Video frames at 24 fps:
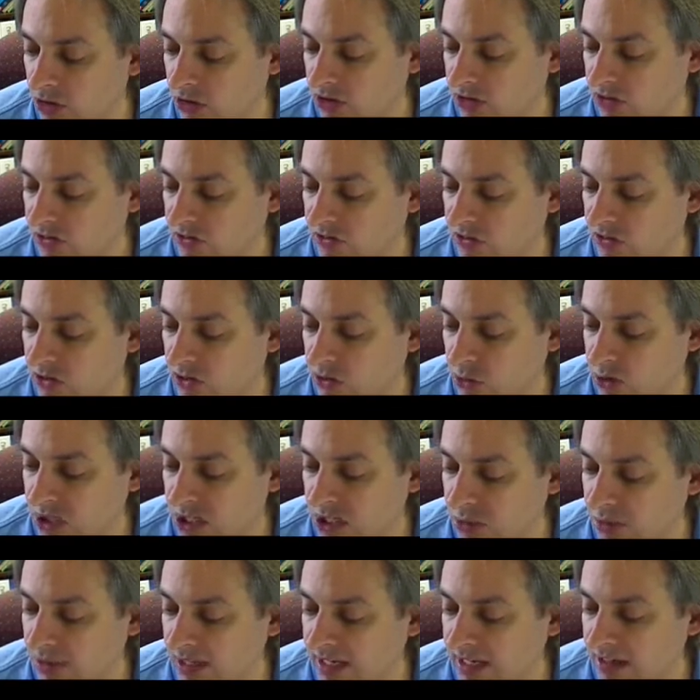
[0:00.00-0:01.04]
to
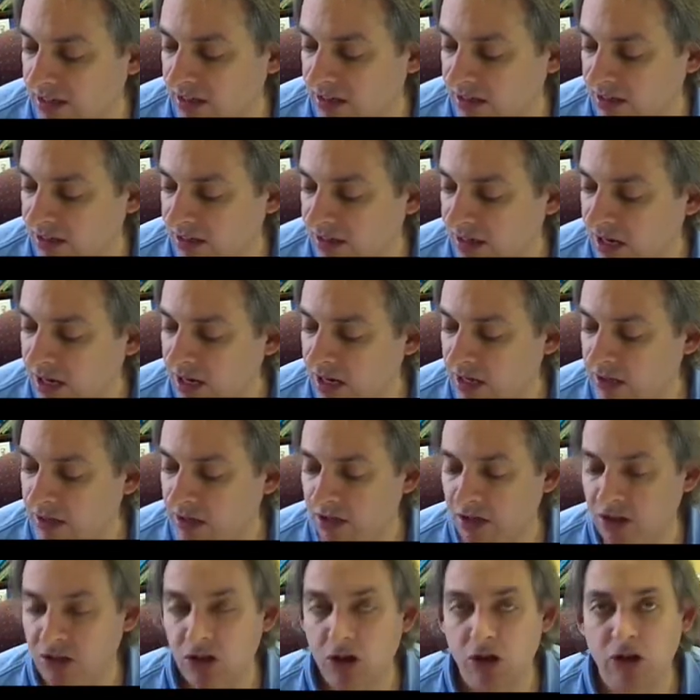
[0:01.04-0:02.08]
switch places.
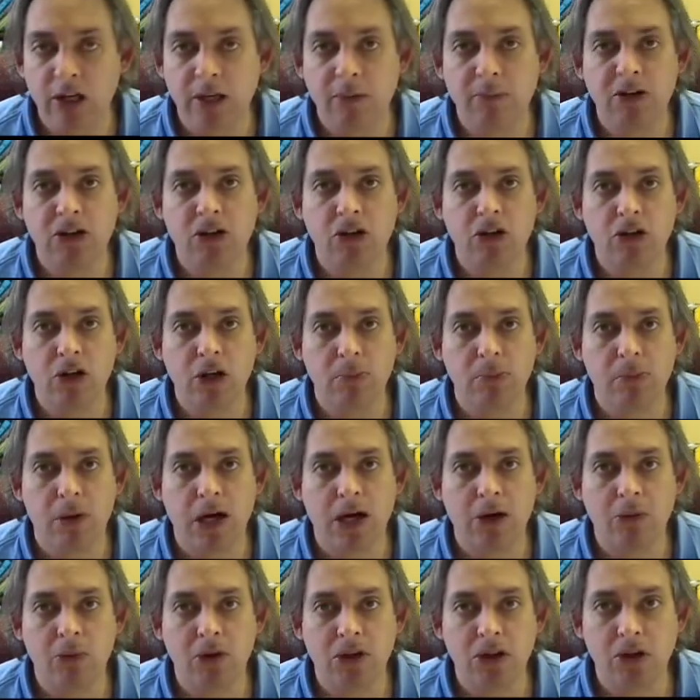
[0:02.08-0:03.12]
The sodium is going to
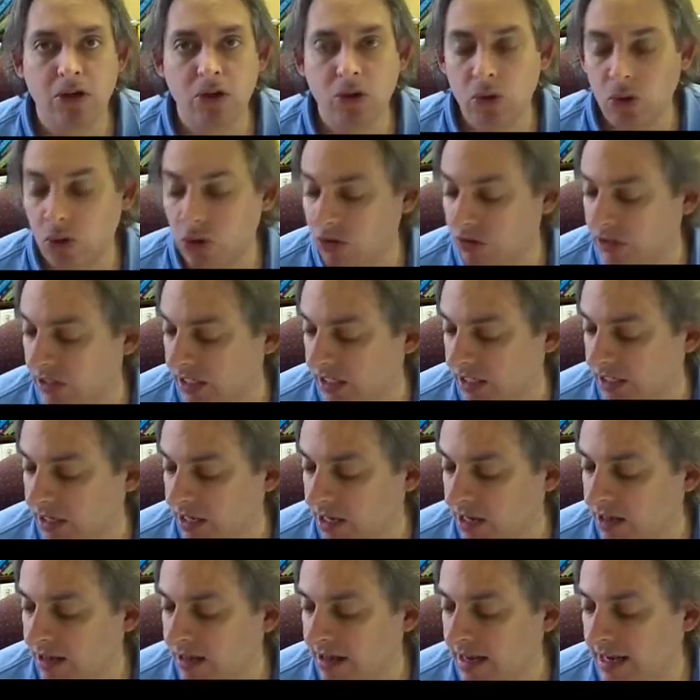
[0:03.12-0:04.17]
bond with the chlorine,
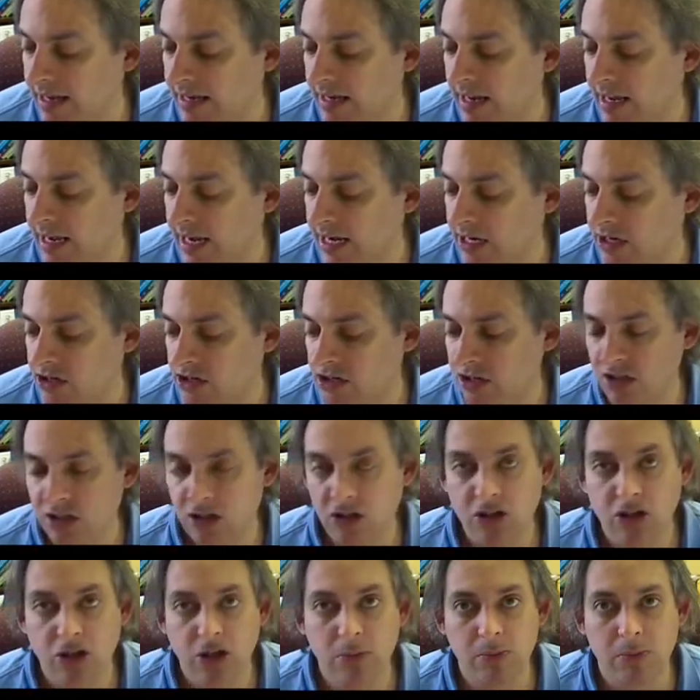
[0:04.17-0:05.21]
and the hydrogen is
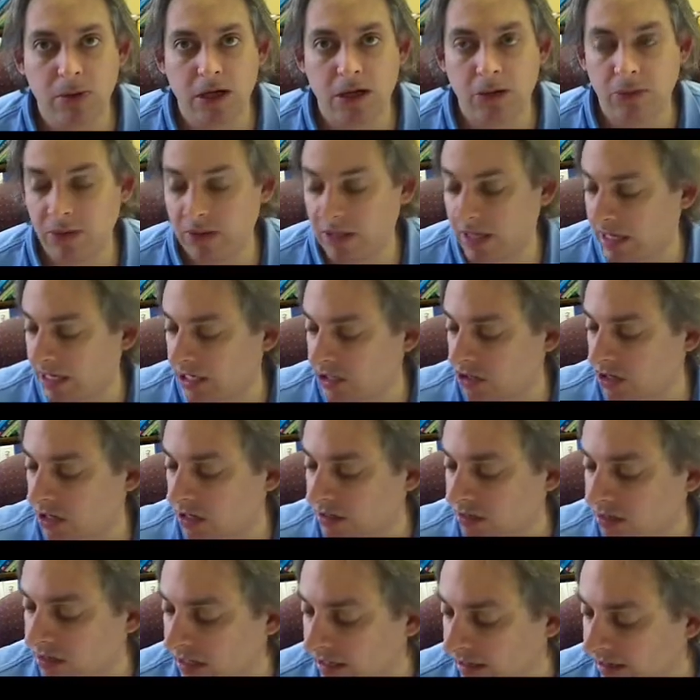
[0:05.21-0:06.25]
going to bond with the
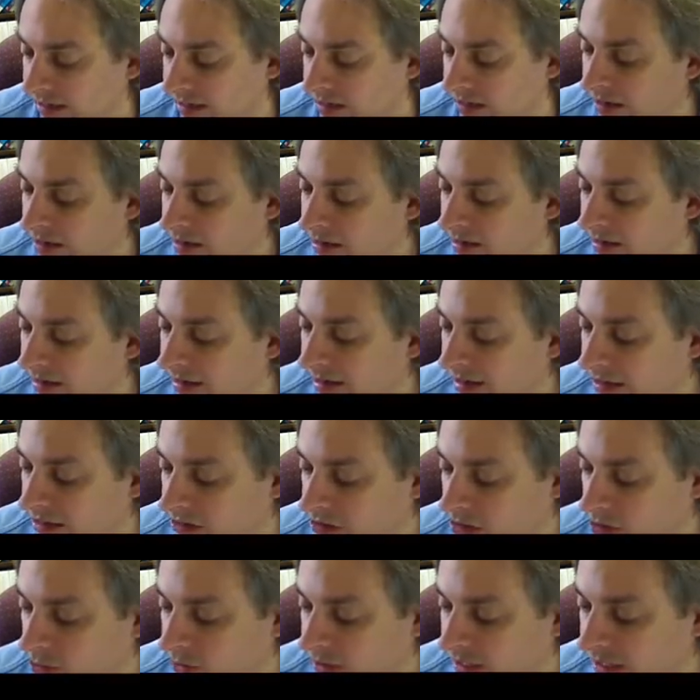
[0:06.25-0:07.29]
hydroxide. And
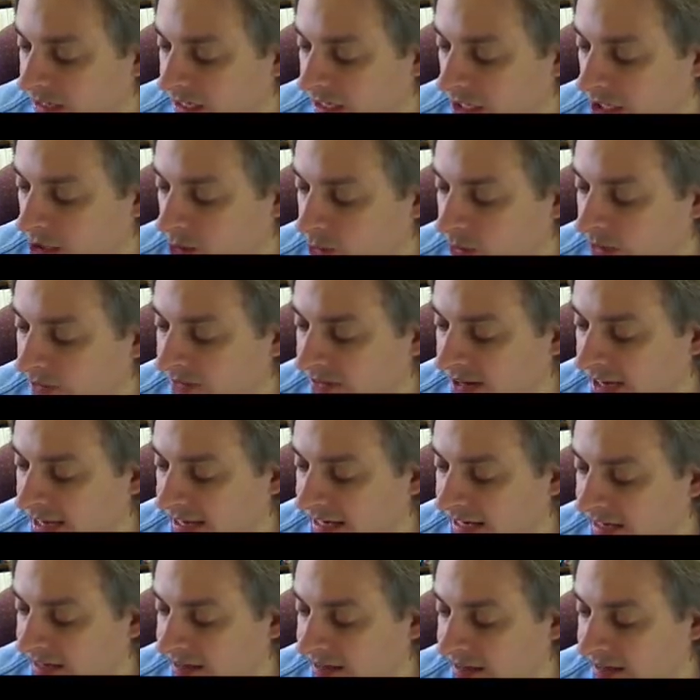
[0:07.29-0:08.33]
so we end up with
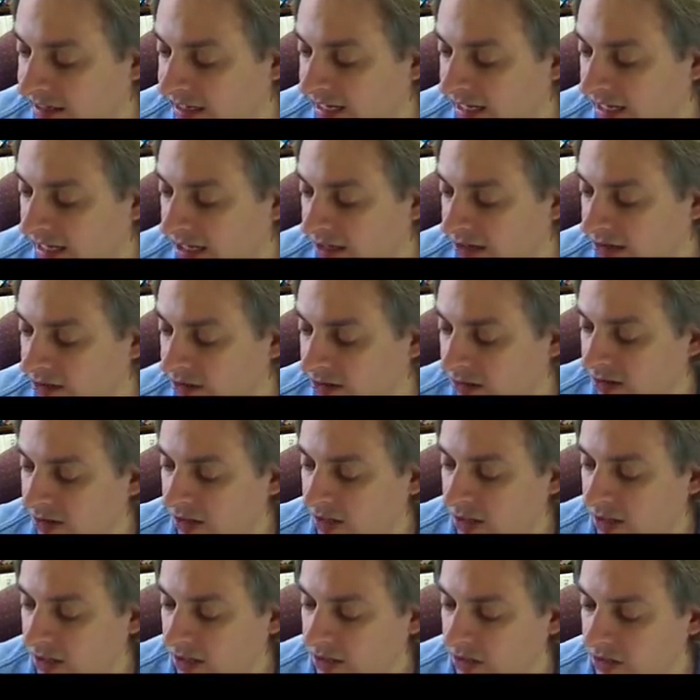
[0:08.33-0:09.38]
NaCl,
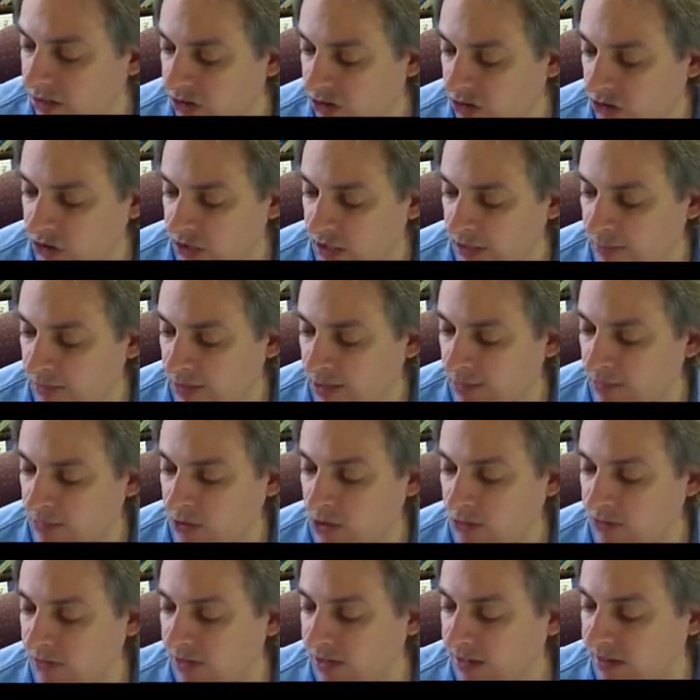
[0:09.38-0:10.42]
the sodium comes
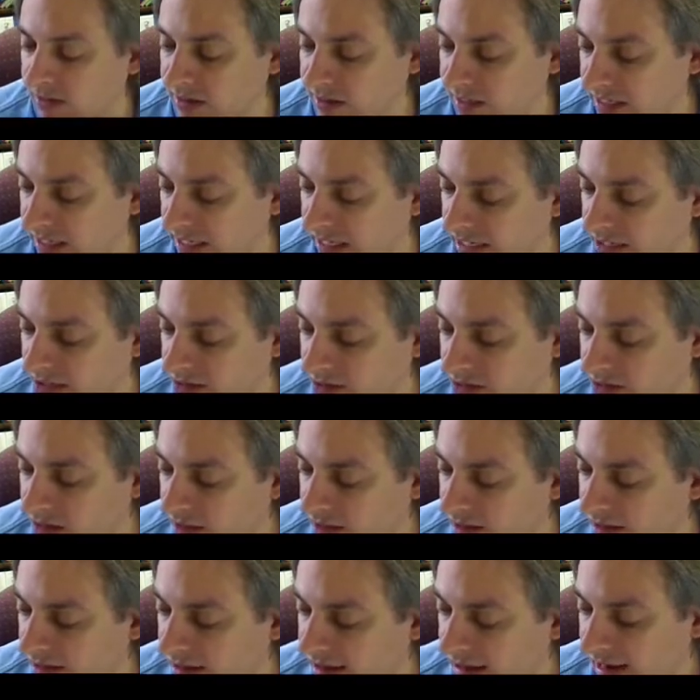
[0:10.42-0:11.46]
over to Cl,
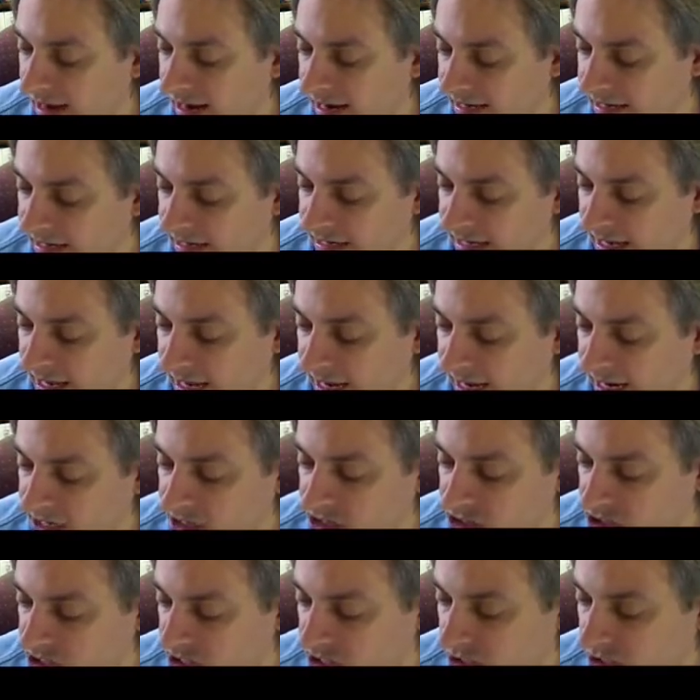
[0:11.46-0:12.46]
and then a hydrogen